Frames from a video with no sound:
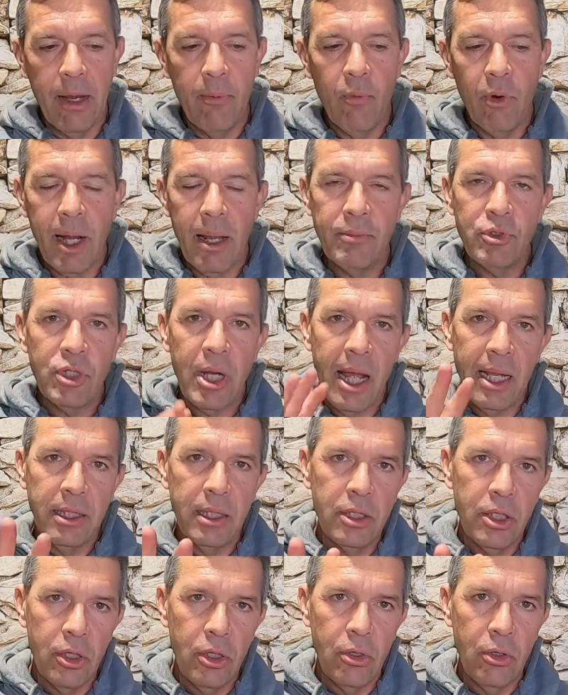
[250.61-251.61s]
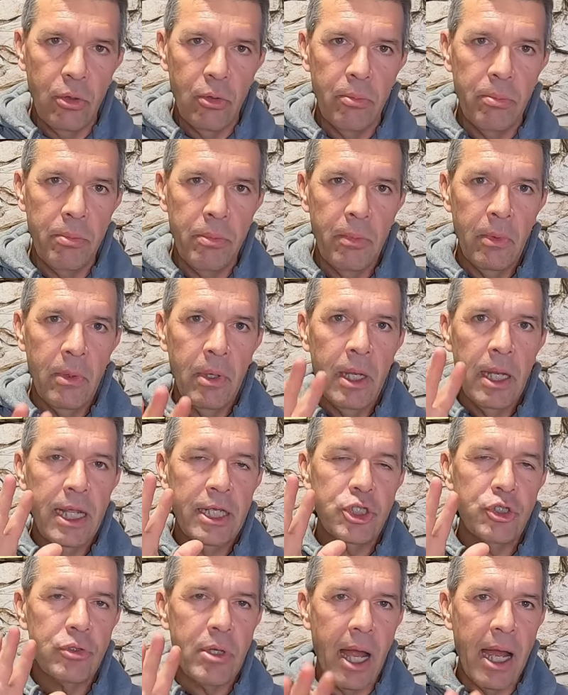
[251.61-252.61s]
And what I'm trying to do
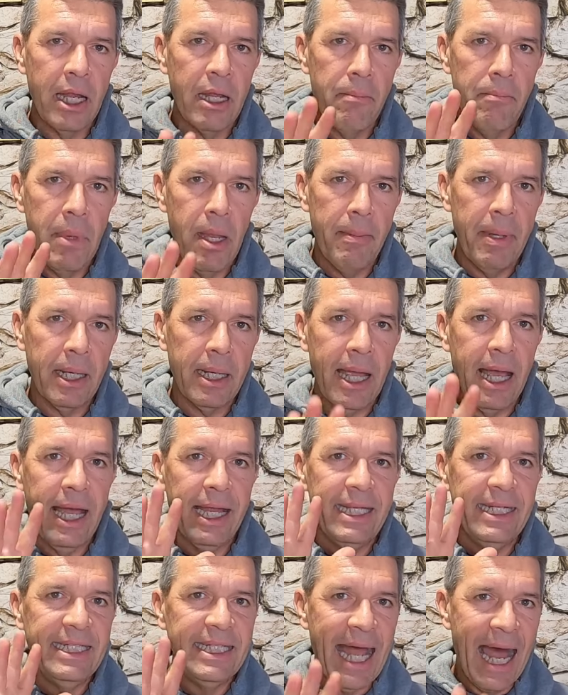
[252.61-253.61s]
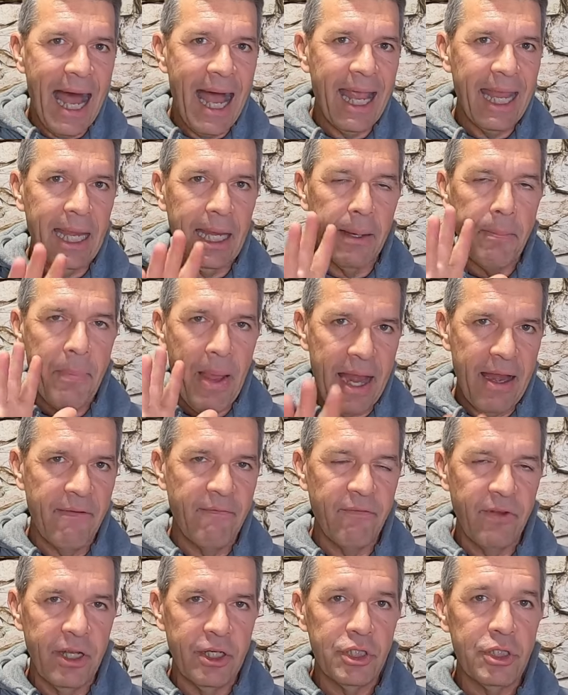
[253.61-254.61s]
is trying to mimic a dying
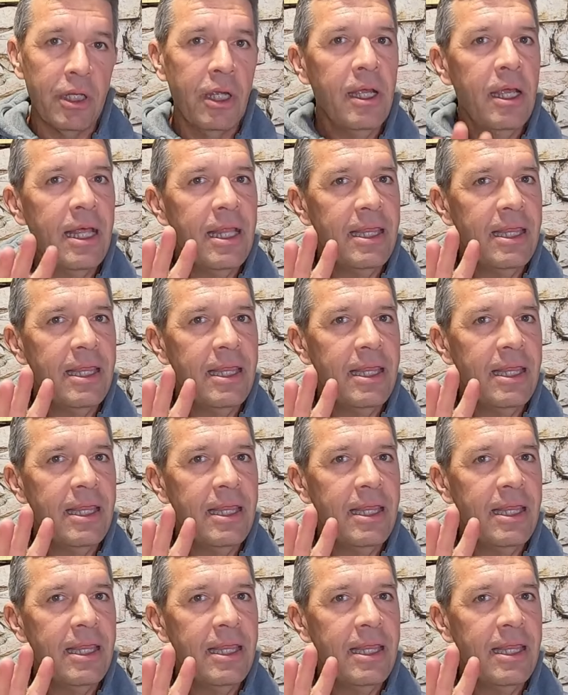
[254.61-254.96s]
bait fish.